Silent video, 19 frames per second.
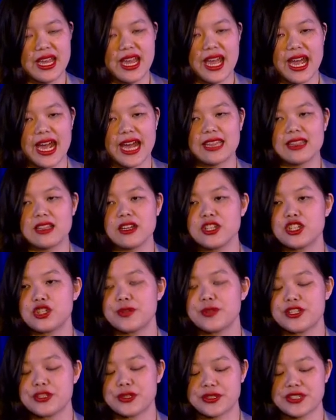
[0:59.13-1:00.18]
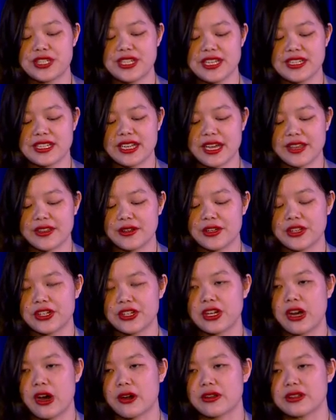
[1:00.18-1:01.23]
At lunch, we took tea together in the
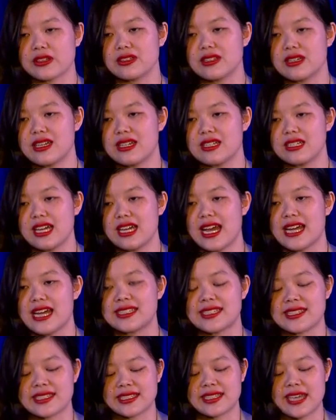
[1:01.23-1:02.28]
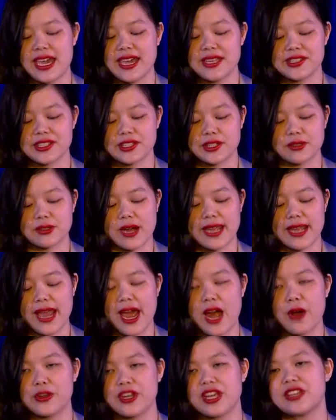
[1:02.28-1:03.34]
garden. As the cicadas cried
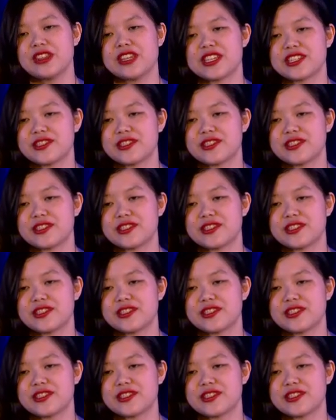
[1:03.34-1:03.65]
out in this